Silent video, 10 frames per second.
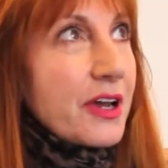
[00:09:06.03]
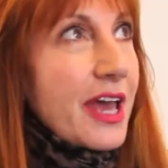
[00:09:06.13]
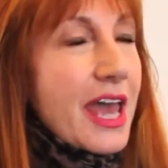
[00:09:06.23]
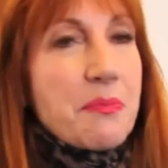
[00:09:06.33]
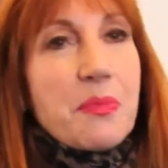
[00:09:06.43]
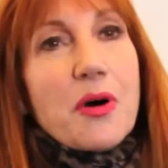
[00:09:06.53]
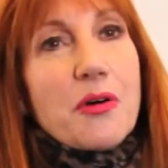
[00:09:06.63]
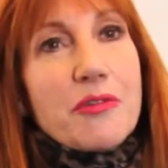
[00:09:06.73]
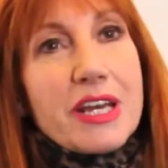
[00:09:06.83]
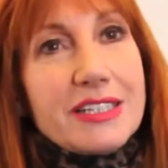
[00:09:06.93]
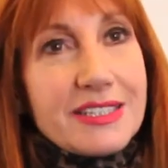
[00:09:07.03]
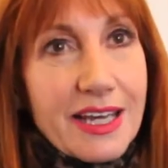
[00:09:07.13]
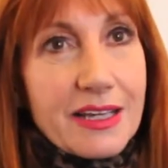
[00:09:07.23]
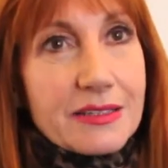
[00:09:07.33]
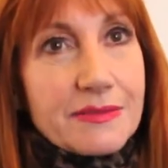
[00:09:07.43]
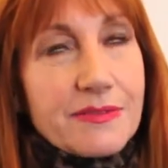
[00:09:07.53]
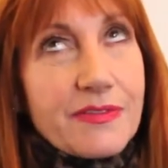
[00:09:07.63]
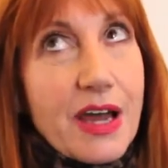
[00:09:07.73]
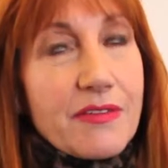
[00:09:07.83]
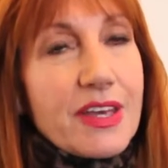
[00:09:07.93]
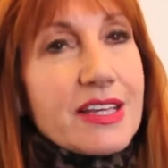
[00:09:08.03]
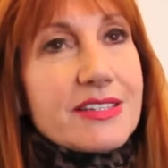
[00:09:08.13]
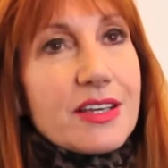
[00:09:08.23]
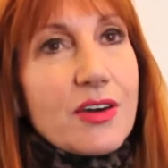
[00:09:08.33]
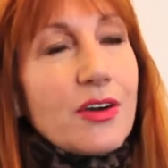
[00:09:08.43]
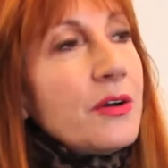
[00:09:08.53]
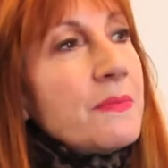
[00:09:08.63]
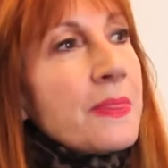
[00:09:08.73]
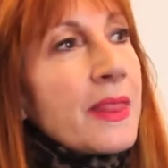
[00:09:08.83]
airport retail 5 years ago?